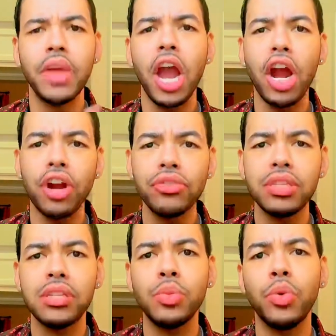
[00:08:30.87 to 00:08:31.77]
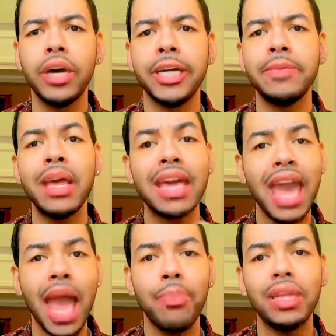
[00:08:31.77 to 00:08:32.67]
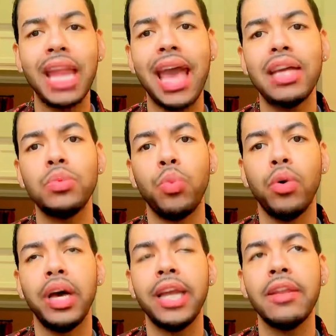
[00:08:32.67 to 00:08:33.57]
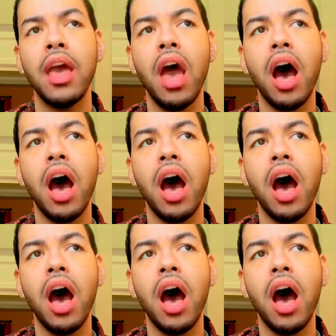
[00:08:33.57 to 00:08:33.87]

Hearst is one, Kaplan has one.